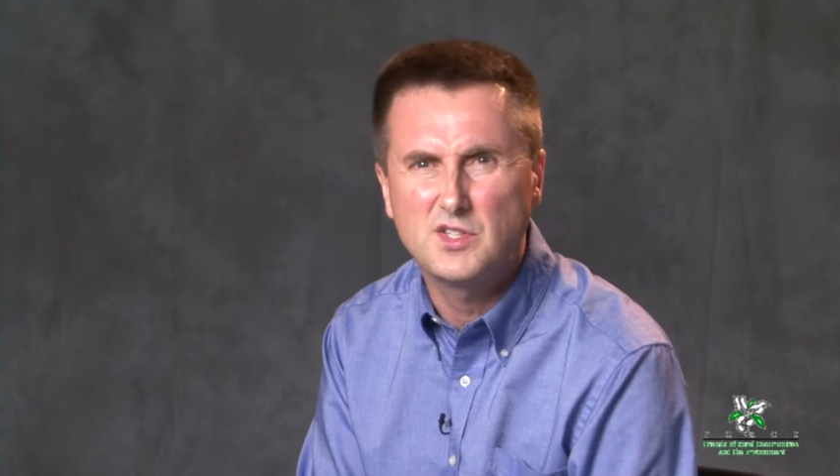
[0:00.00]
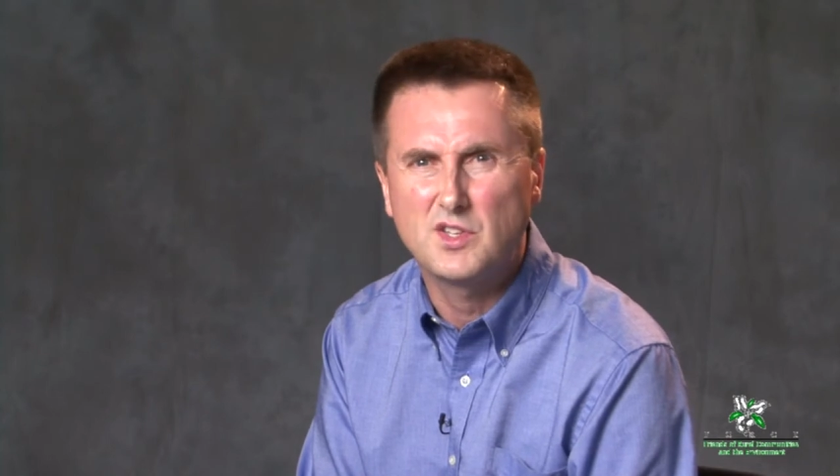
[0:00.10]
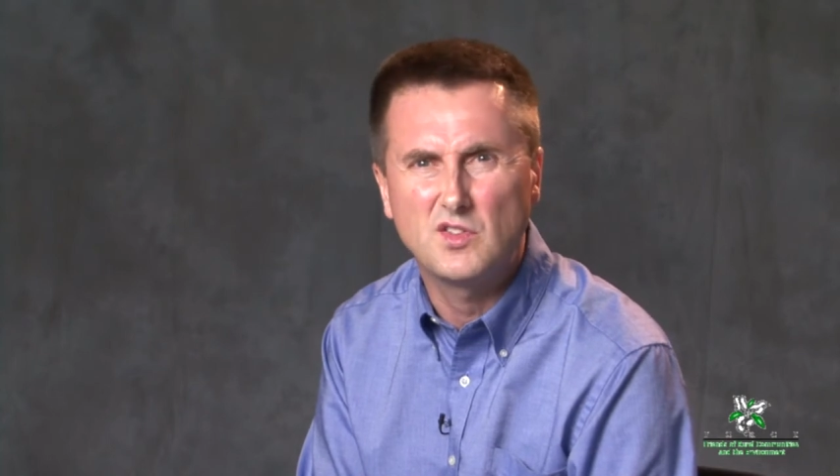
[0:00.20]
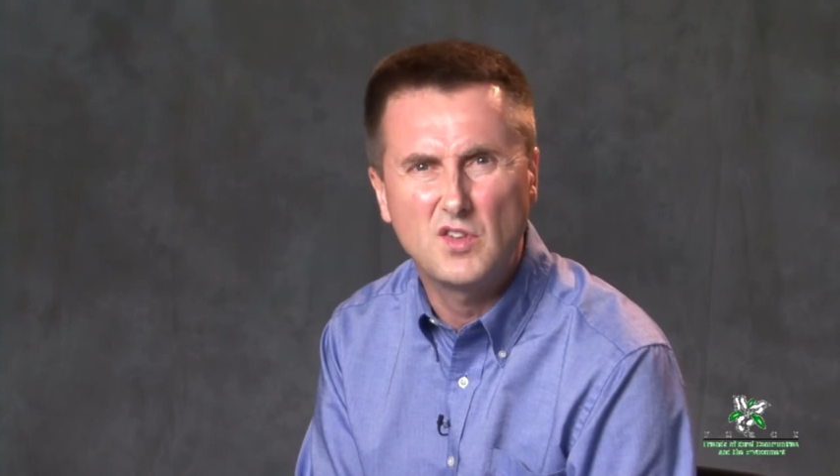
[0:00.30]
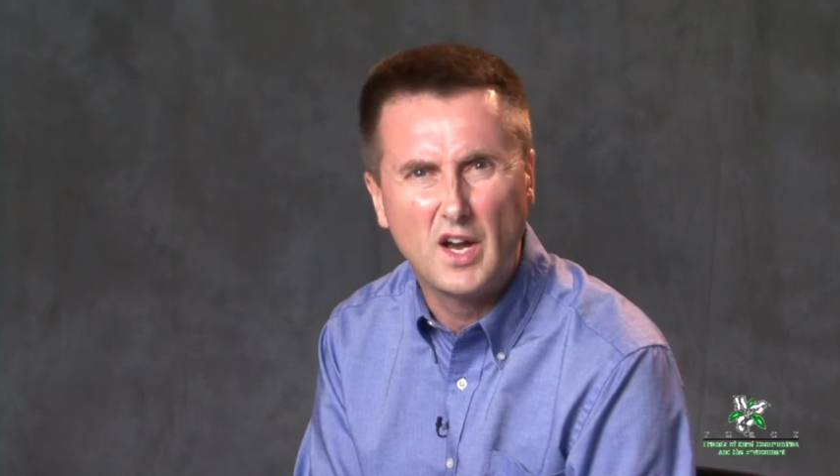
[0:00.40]

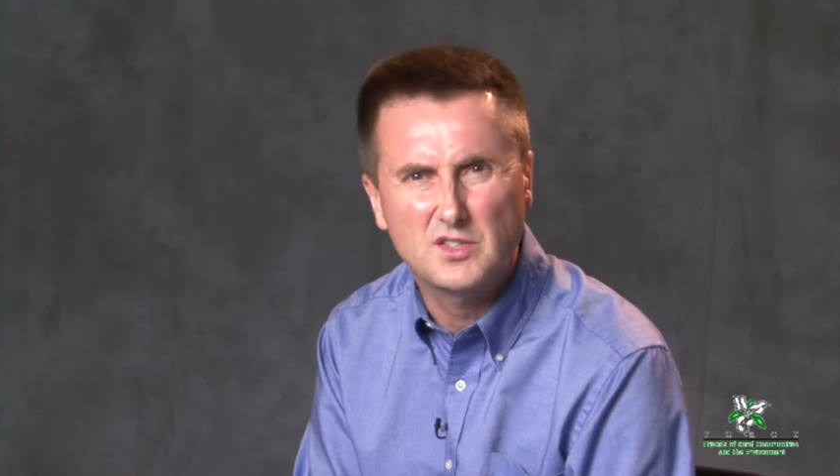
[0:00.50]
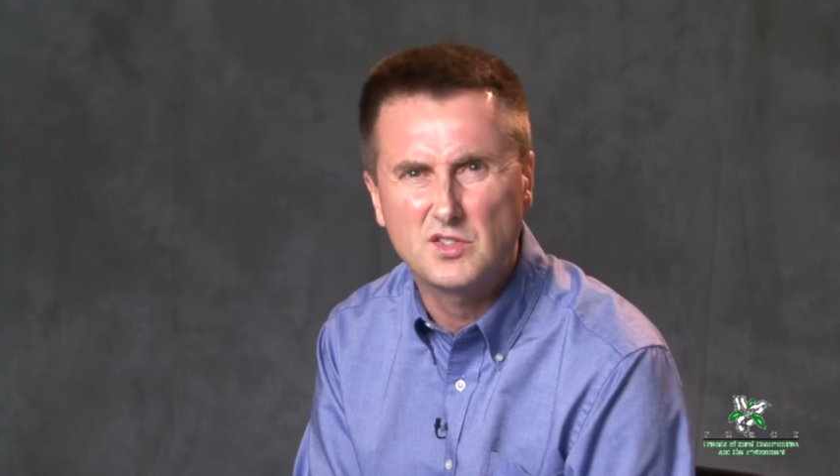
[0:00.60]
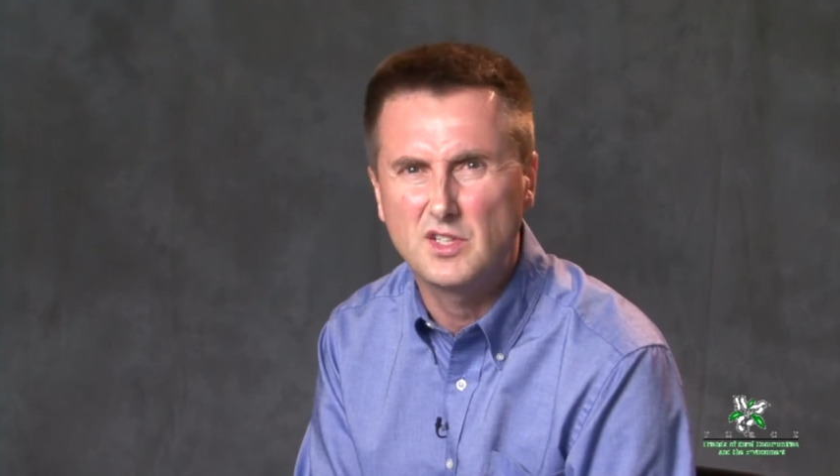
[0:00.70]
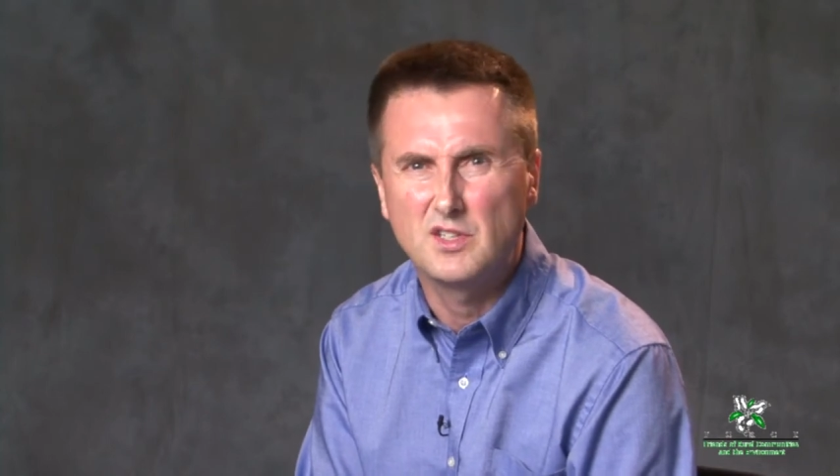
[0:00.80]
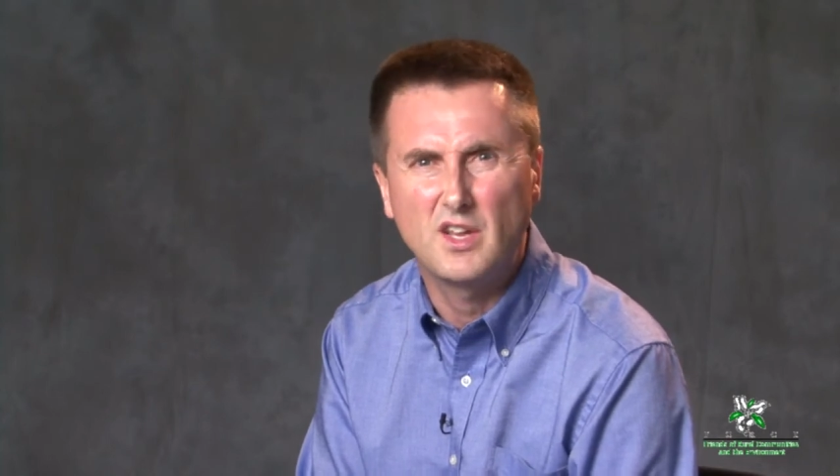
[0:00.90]
and
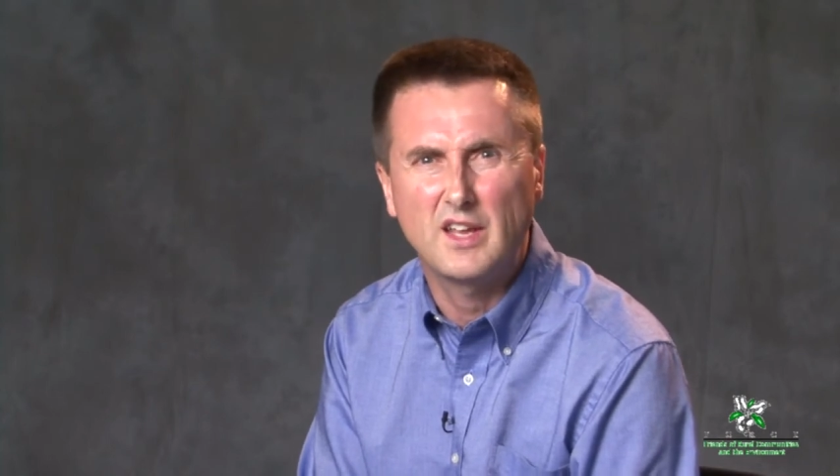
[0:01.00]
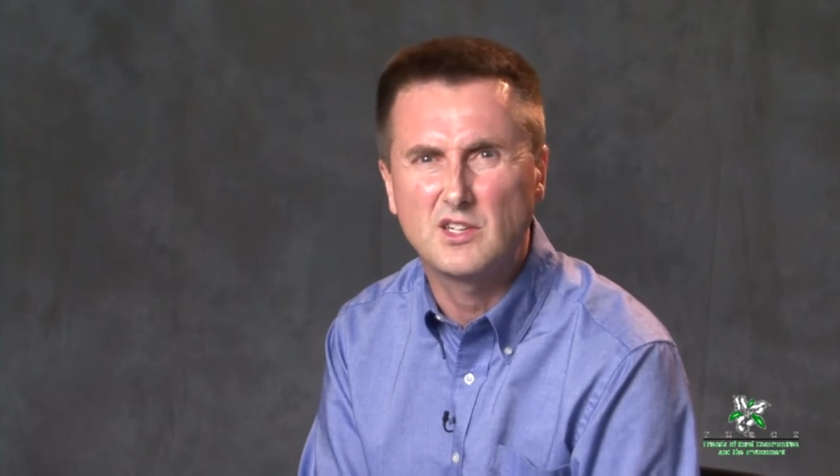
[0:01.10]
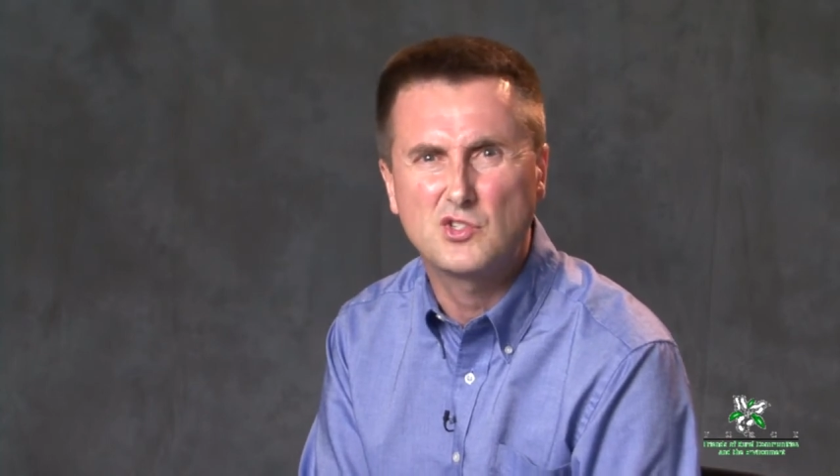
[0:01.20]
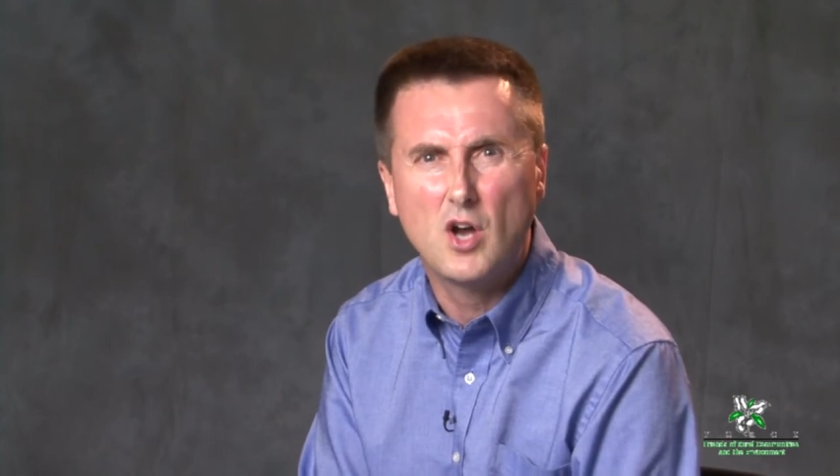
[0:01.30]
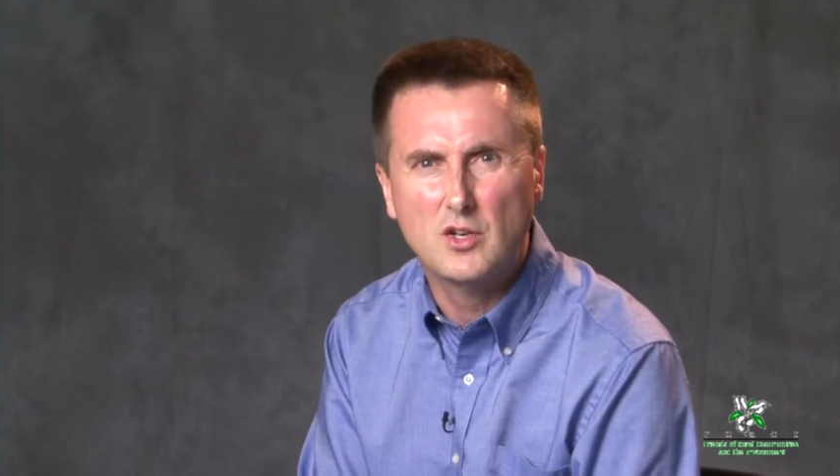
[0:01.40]
dust and
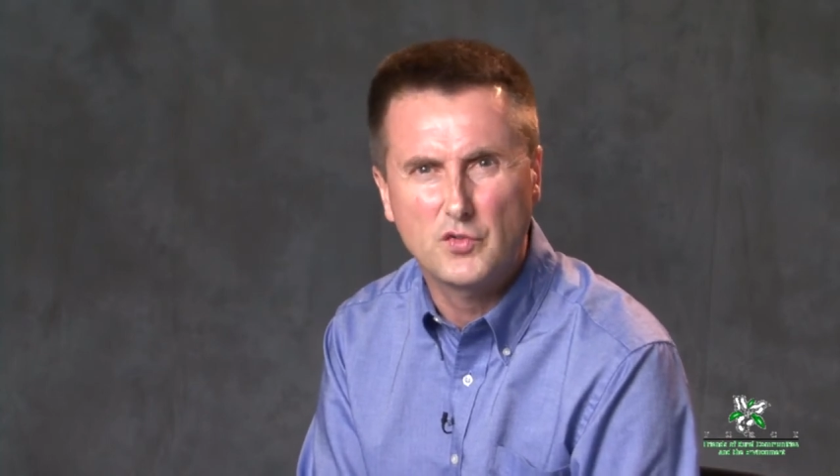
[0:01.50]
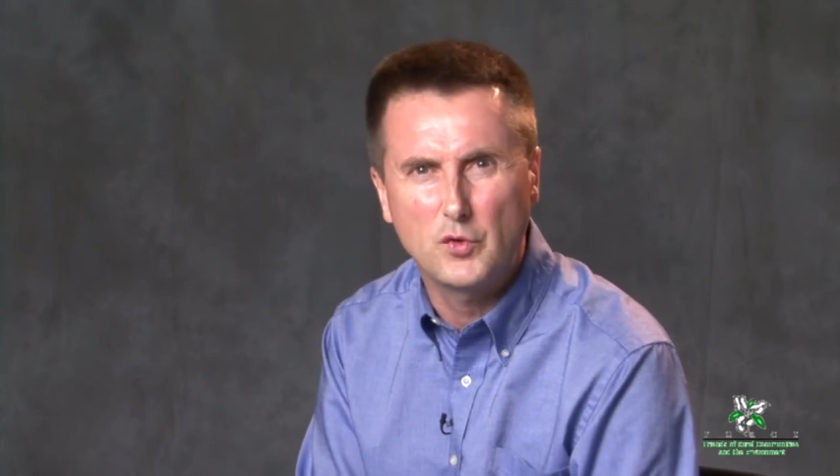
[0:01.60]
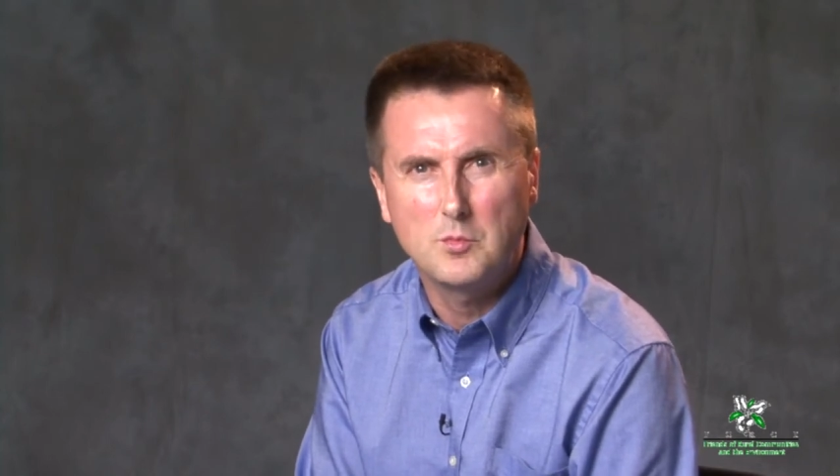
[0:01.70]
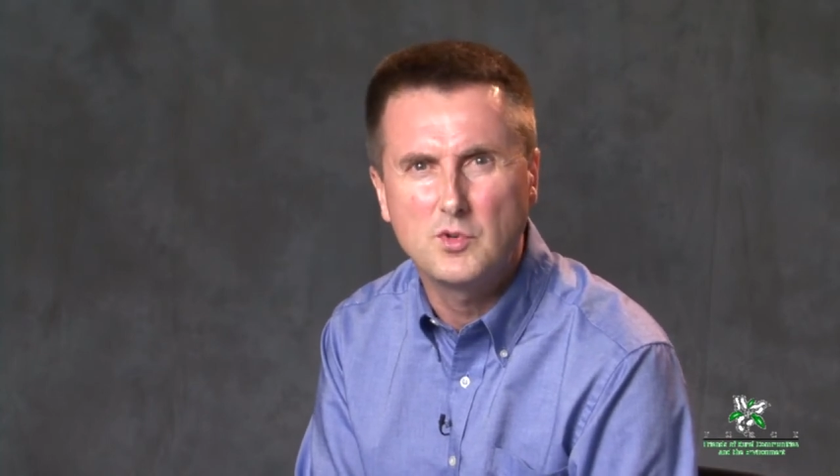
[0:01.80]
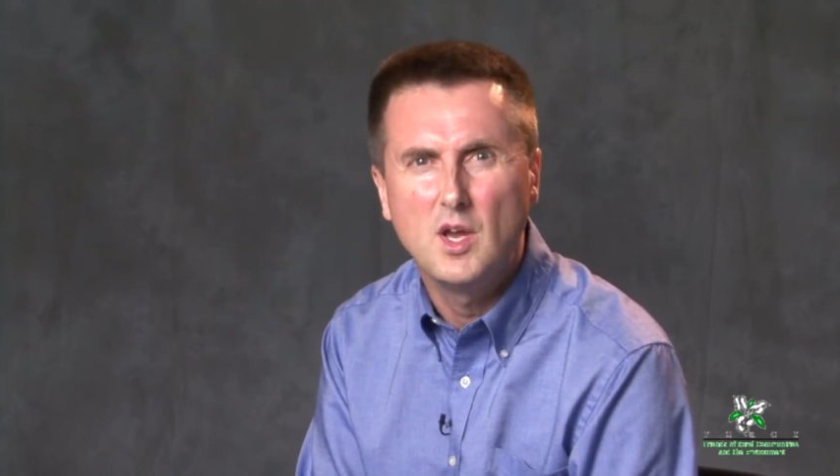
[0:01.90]
exhaust
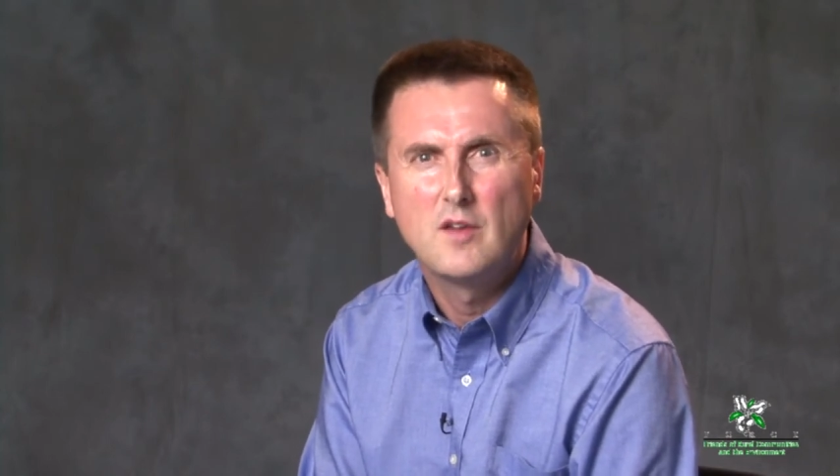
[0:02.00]
fumes